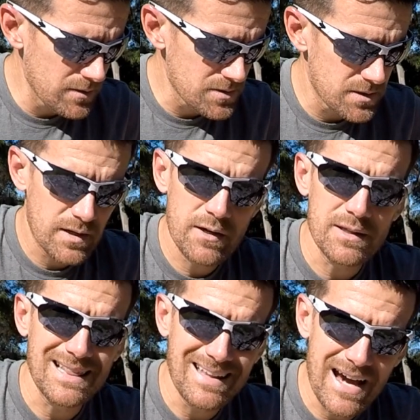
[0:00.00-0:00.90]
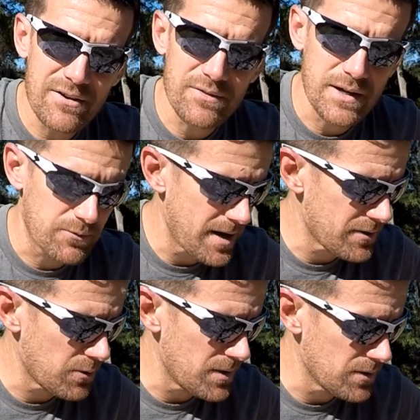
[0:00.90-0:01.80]
wheels are not only lighter than a
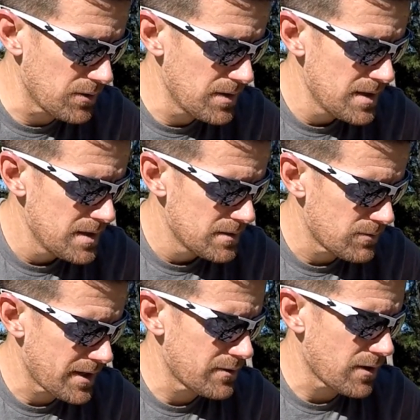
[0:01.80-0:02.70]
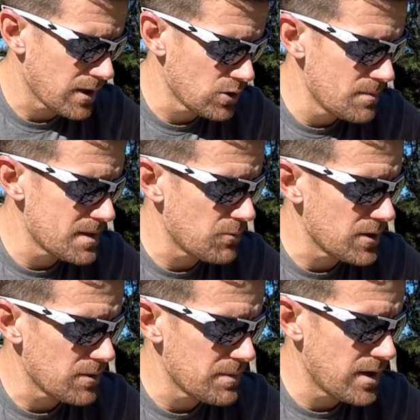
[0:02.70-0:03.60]
regular wheel, regular aluminum
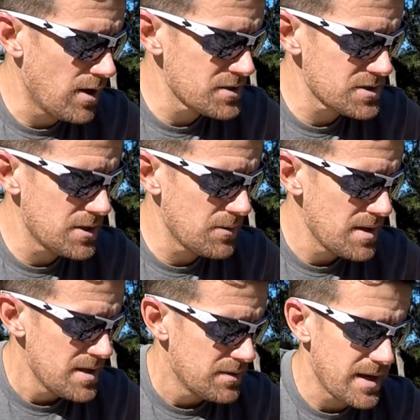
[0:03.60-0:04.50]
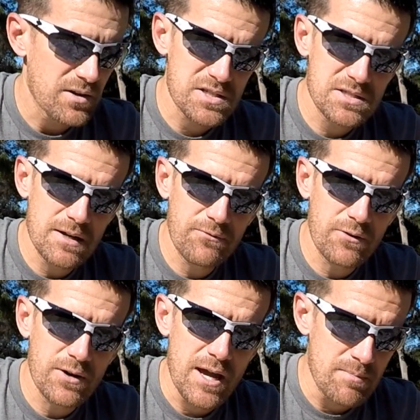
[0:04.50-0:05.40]
wheel, but also they are
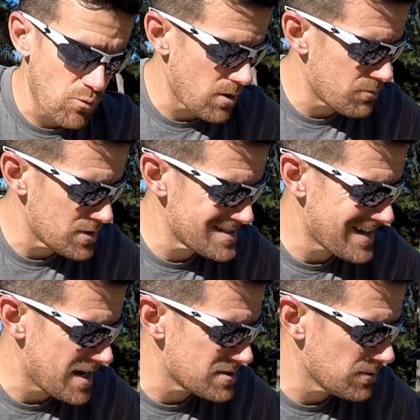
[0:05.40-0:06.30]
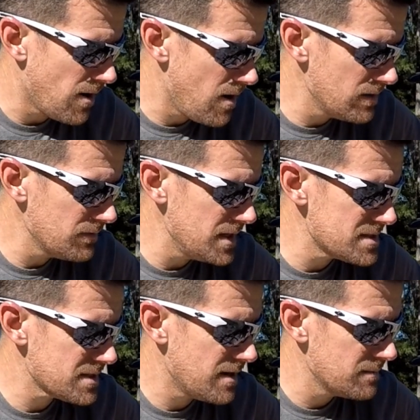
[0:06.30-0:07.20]
stiffer and more precise. So all of
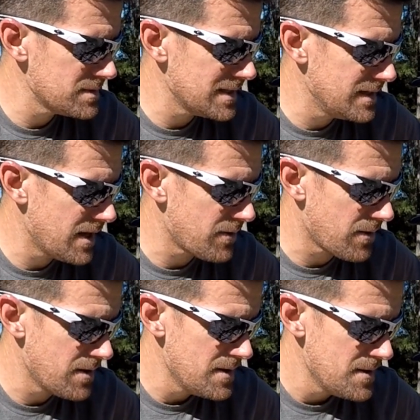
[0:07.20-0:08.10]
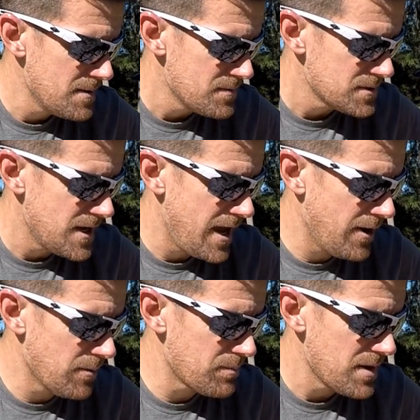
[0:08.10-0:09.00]
these come together to
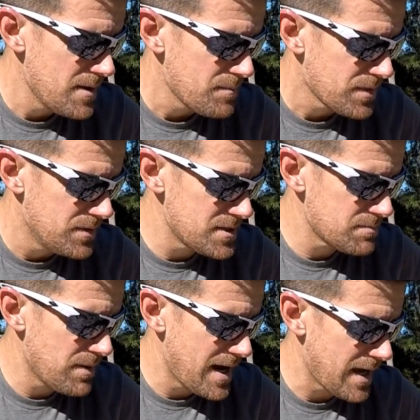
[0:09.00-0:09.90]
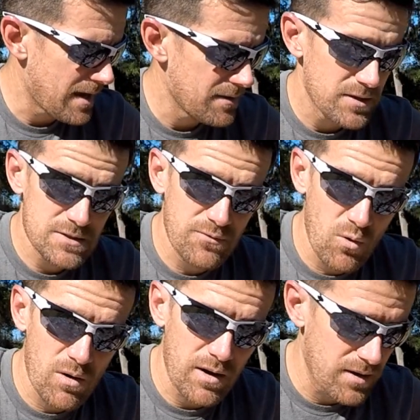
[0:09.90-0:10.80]
help this bike, this
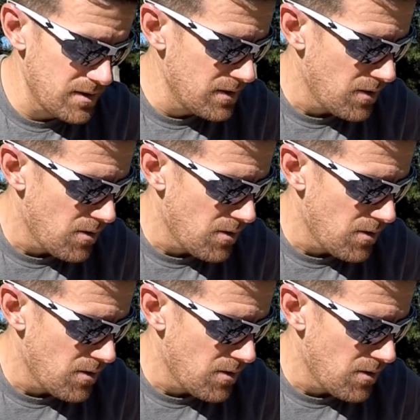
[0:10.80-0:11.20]
fork,